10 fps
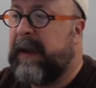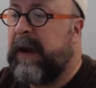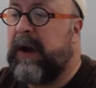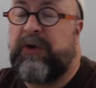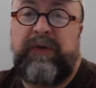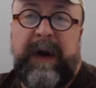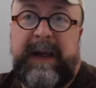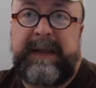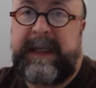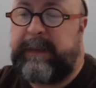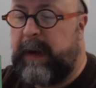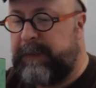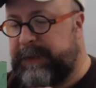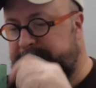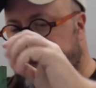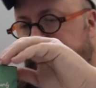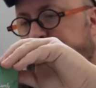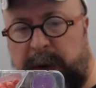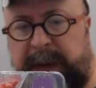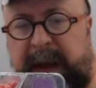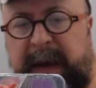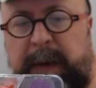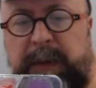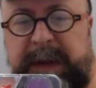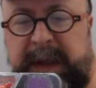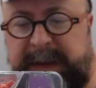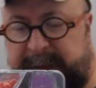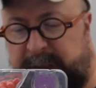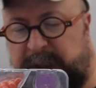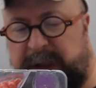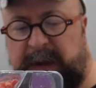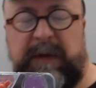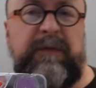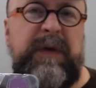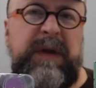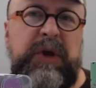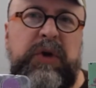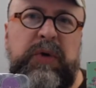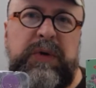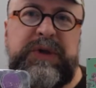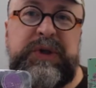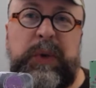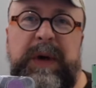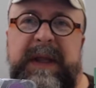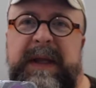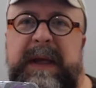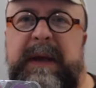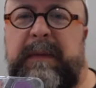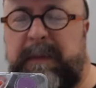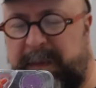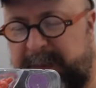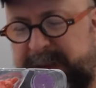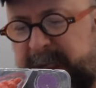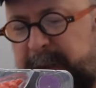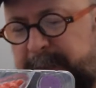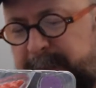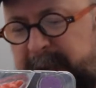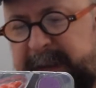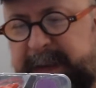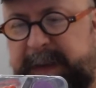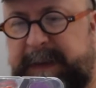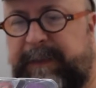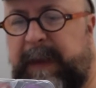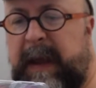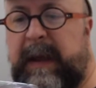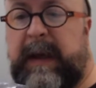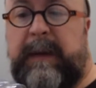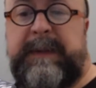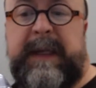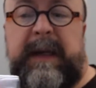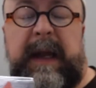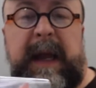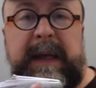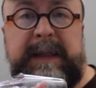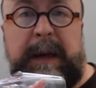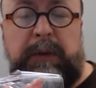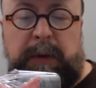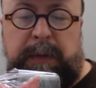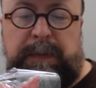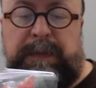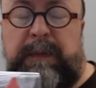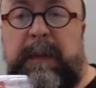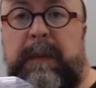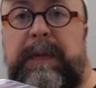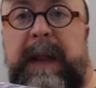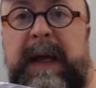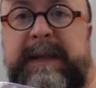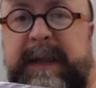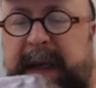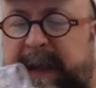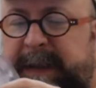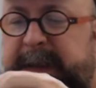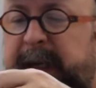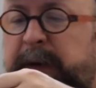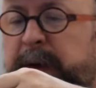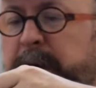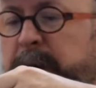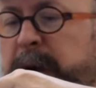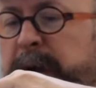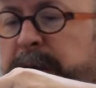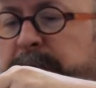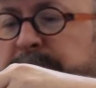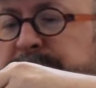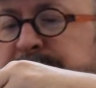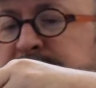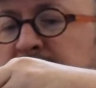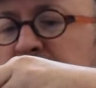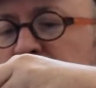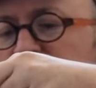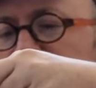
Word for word: are great team ups. They come with these really cool doily type bases. Comes in a double plastic interior shell.